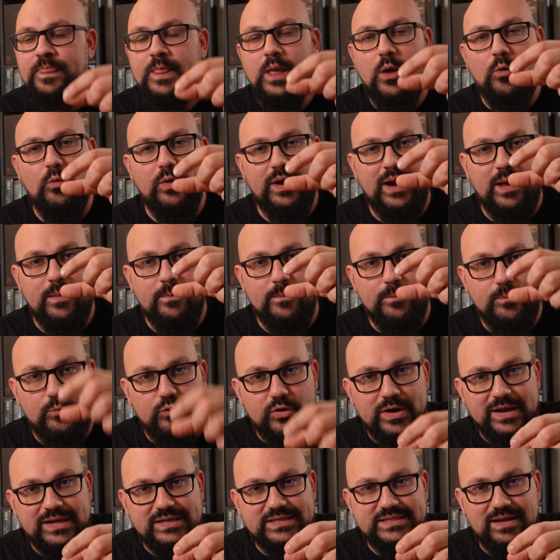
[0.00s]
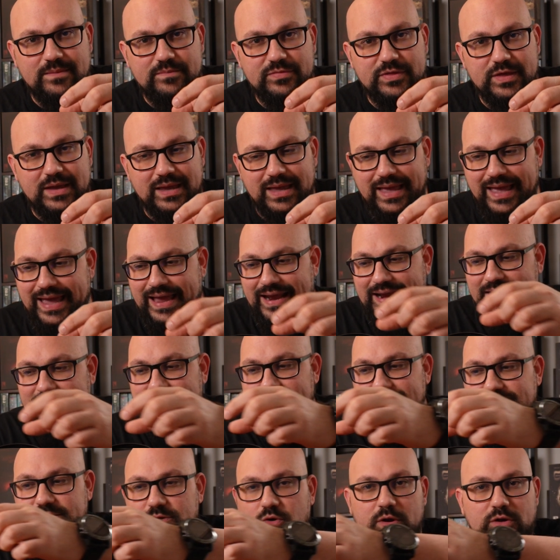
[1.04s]
When I'm putting something in it,
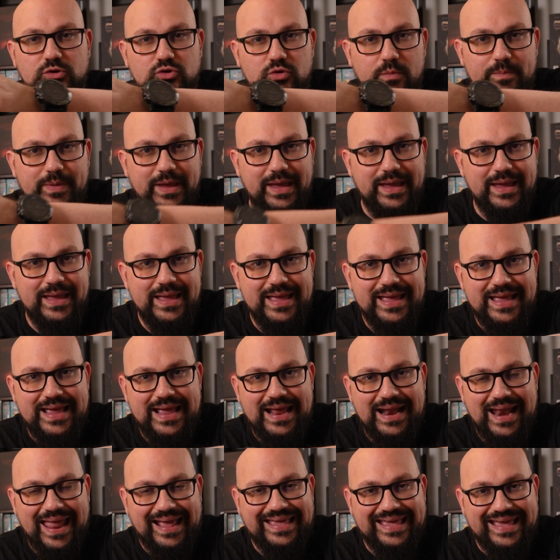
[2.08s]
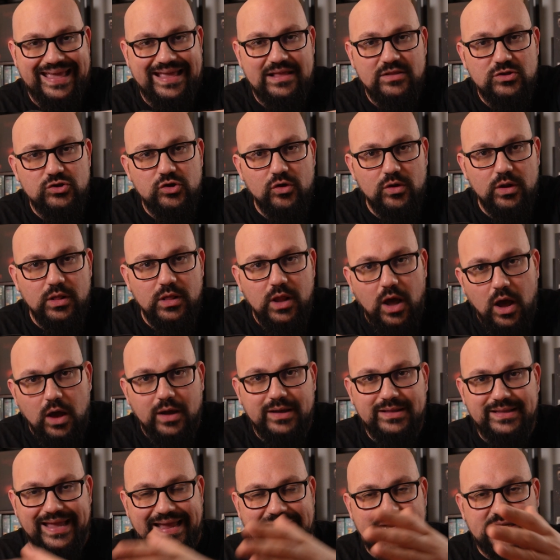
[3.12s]
it's going to be like
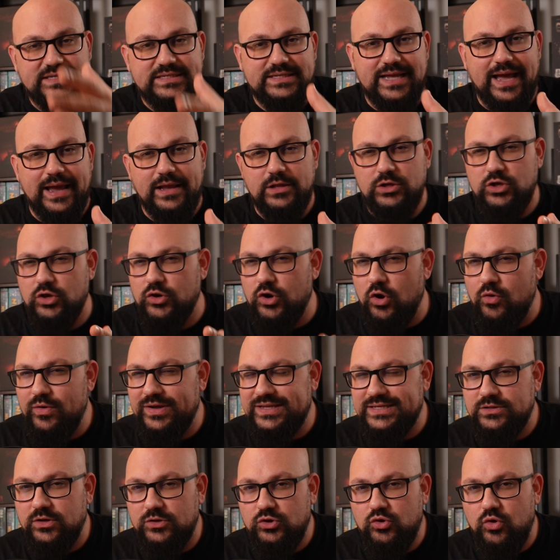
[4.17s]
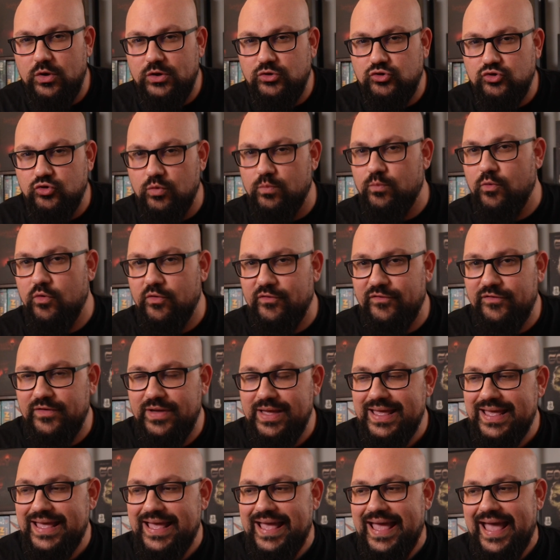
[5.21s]
interlocked inside, it's not going to move.
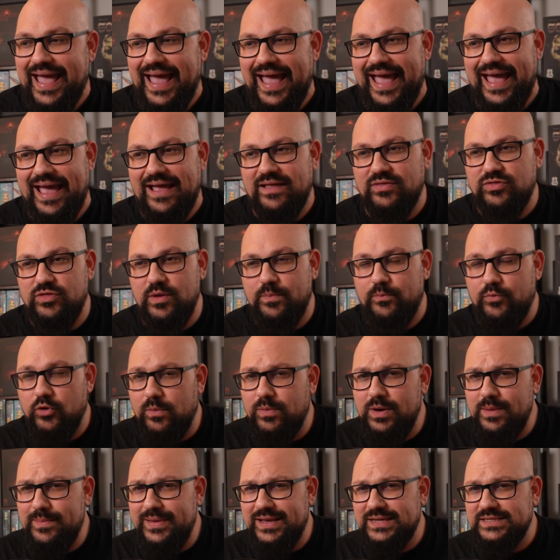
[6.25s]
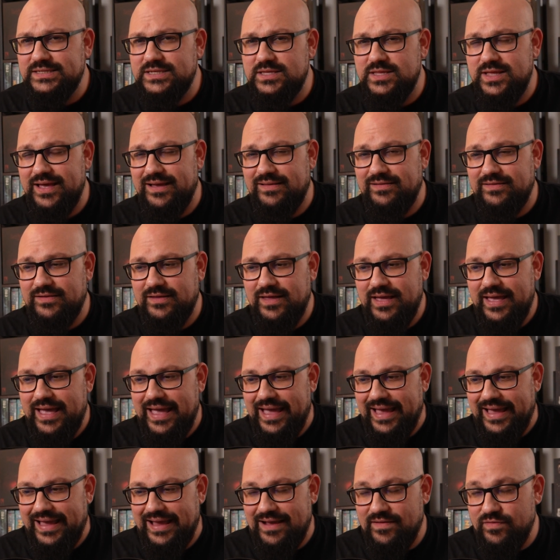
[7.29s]
And the problem is that
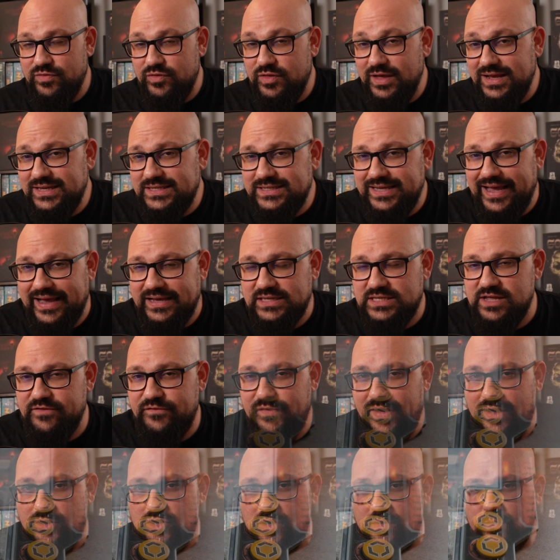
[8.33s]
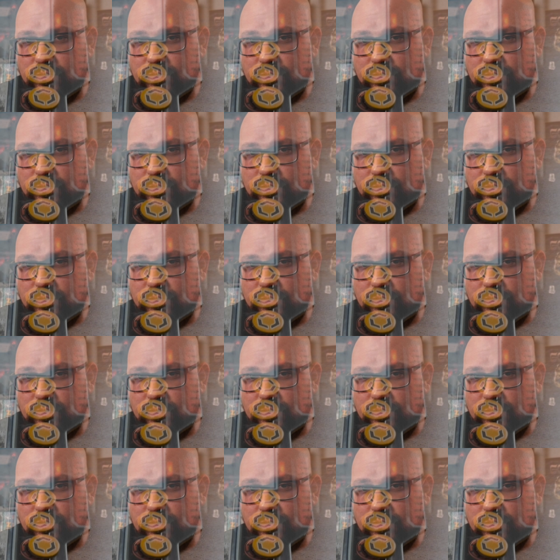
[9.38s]
in this case, the faction